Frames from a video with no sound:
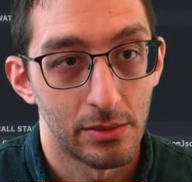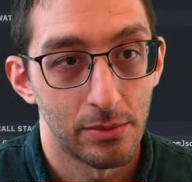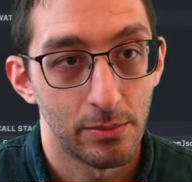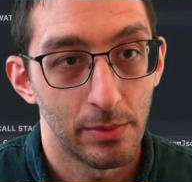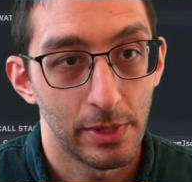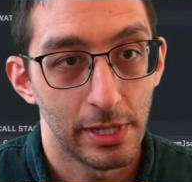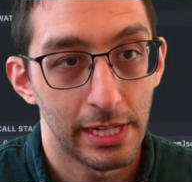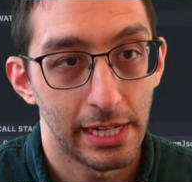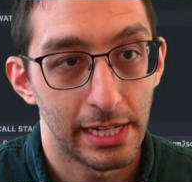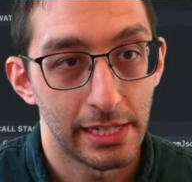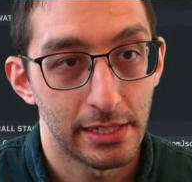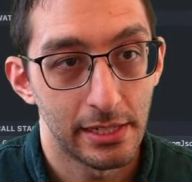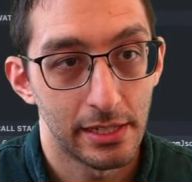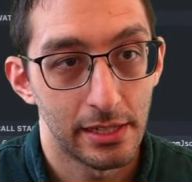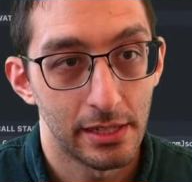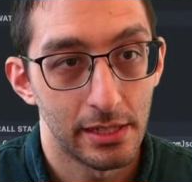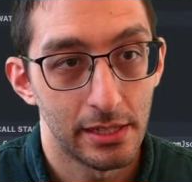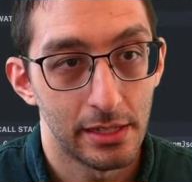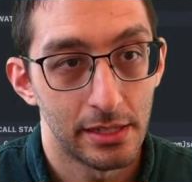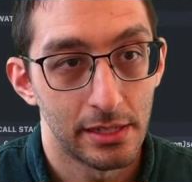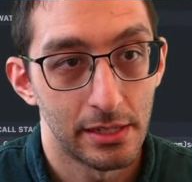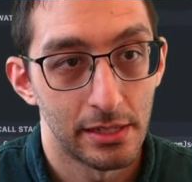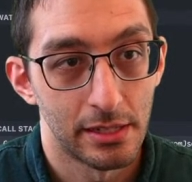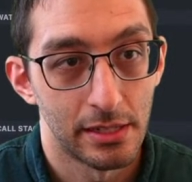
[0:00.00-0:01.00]
We got to
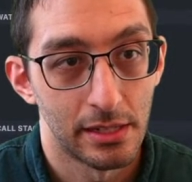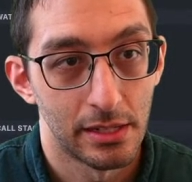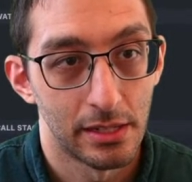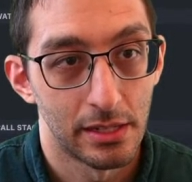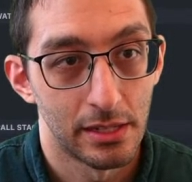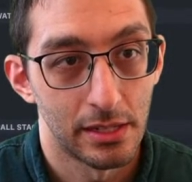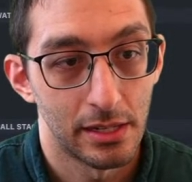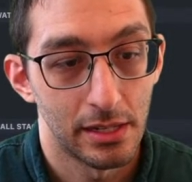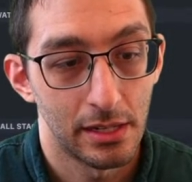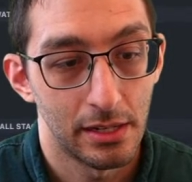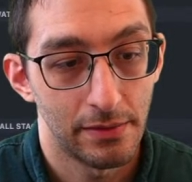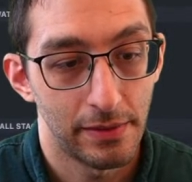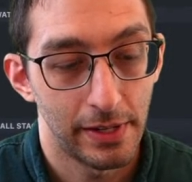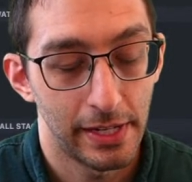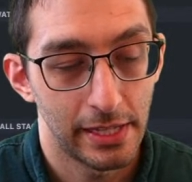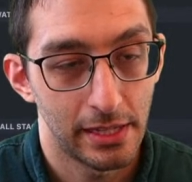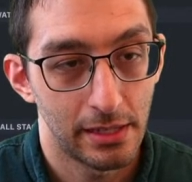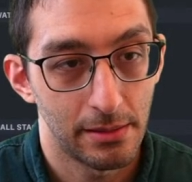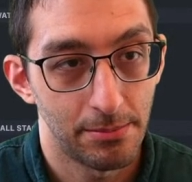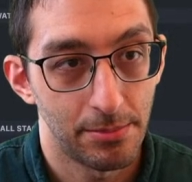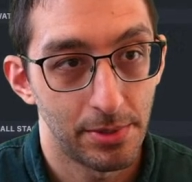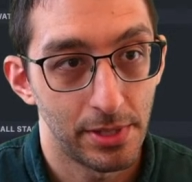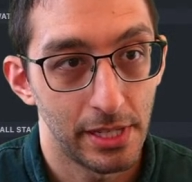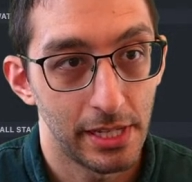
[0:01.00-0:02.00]
this. If I hit
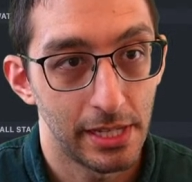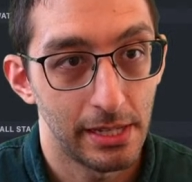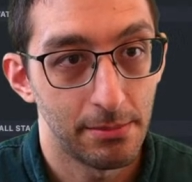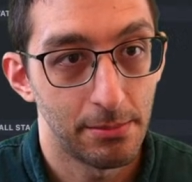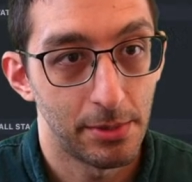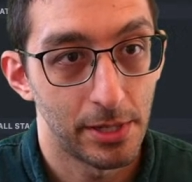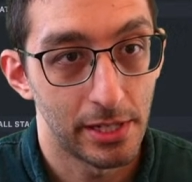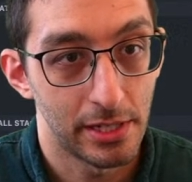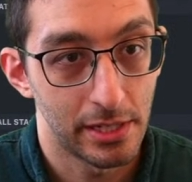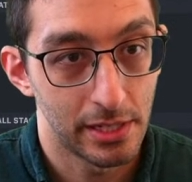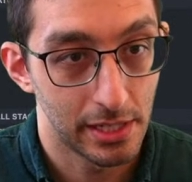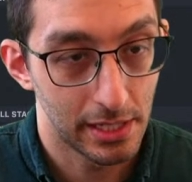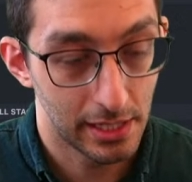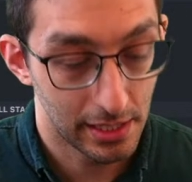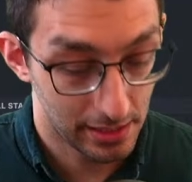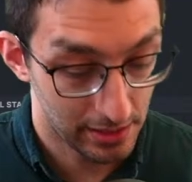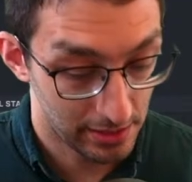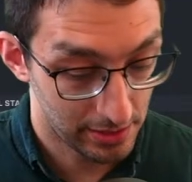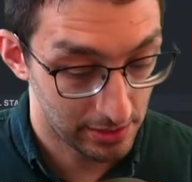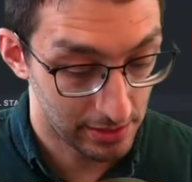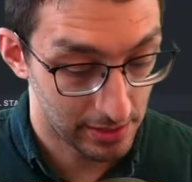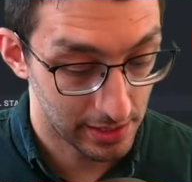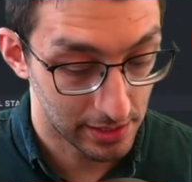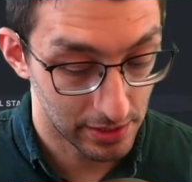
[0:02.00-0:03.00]
the play button
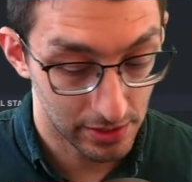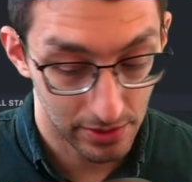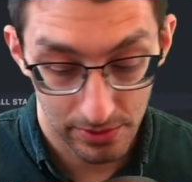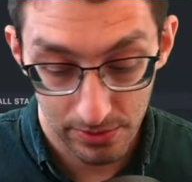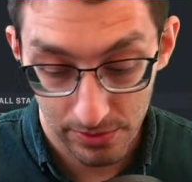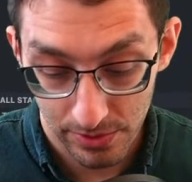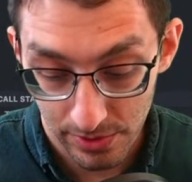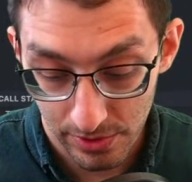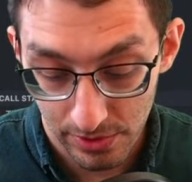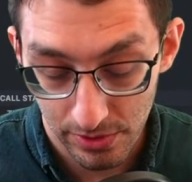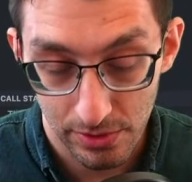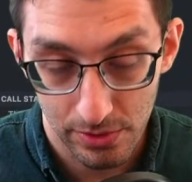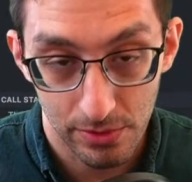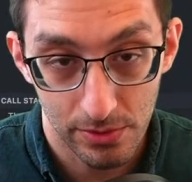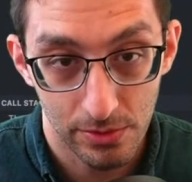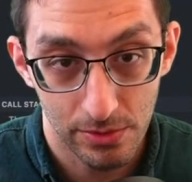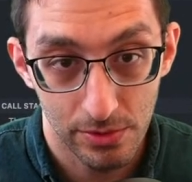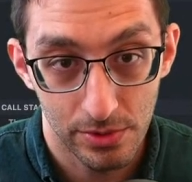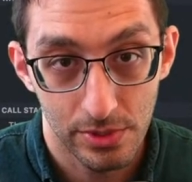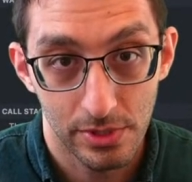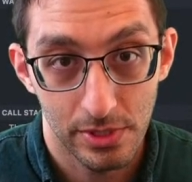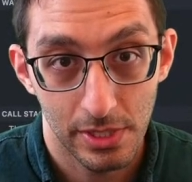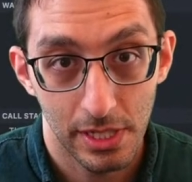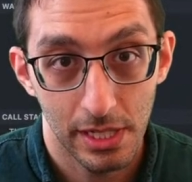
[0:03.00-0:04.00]
here and go to
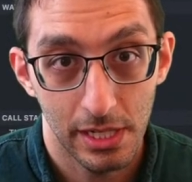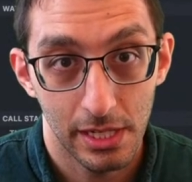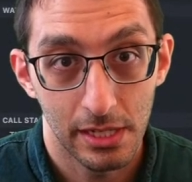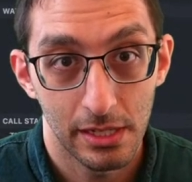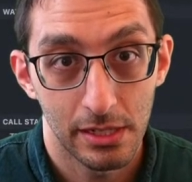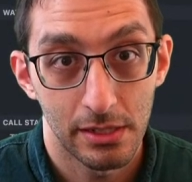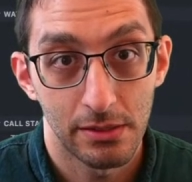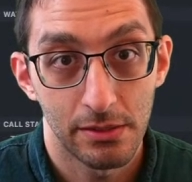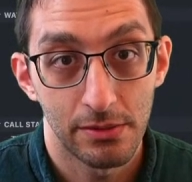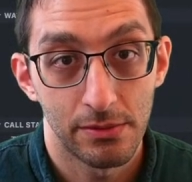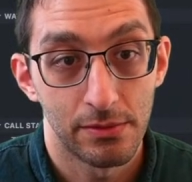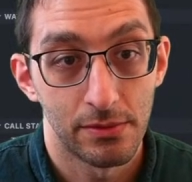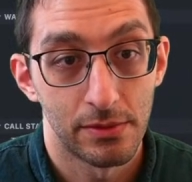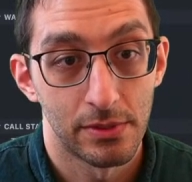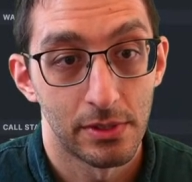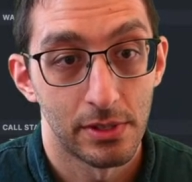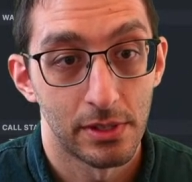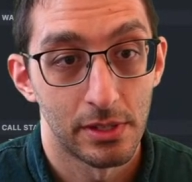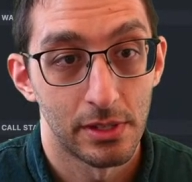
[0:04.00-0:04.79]
save,